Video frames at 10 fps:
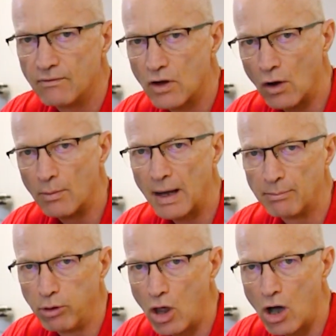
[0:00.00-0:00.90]
Go to my
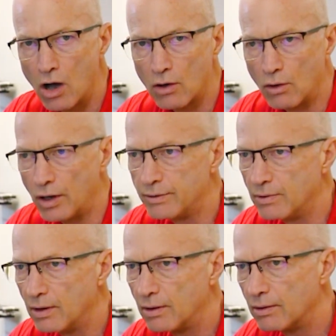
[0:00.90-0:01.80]
blog on
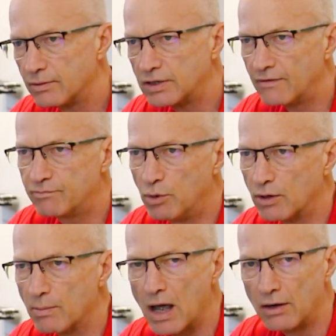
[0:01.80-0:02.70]

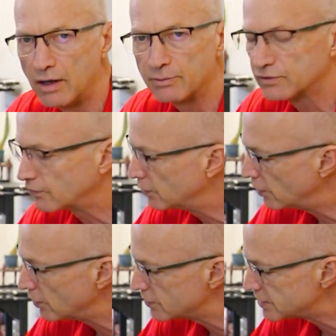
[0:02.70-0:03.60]
Toughbook Model Numbers for
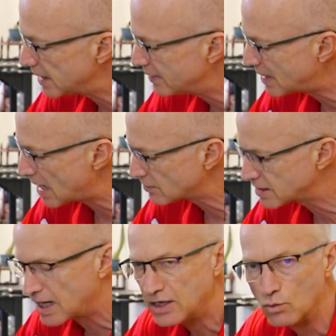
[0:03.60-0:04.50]
Nerds. That'll
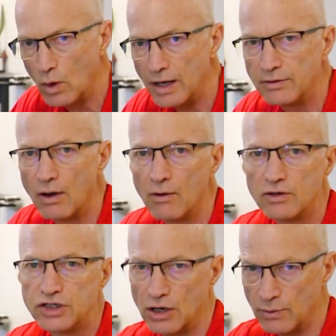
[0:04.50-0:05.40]
tell you what
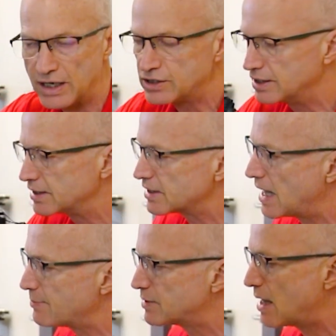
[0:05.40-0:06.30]
generation this
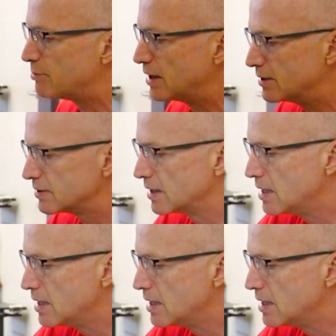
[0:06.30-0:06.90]
laptop is.